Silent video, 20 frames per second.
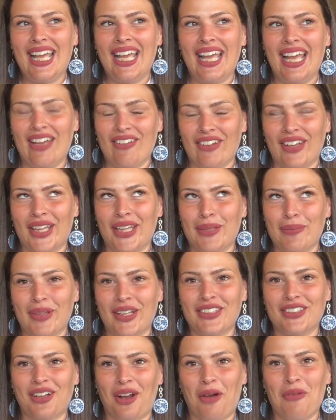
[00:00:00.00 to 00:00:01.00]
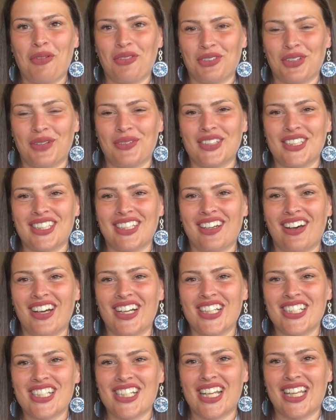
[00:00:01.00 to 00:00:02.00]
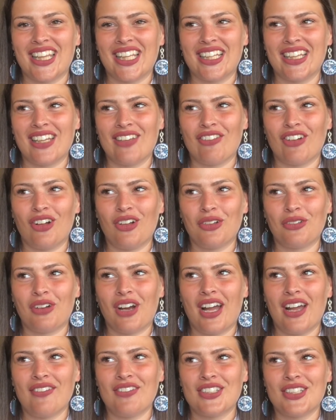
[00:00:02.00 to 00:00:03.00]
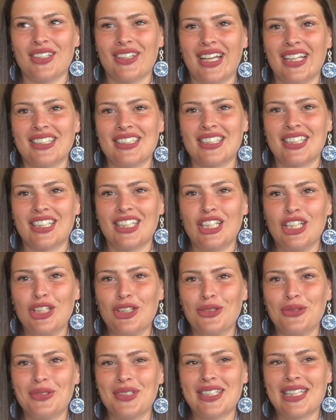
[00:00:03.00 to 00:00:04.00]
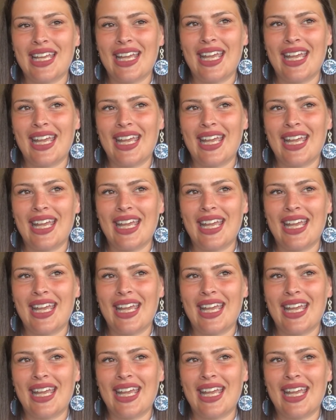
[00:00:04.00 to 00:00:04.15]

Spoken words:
I finally mailed it off before I went to the cottage, and I think they've all arrived, so that's good news.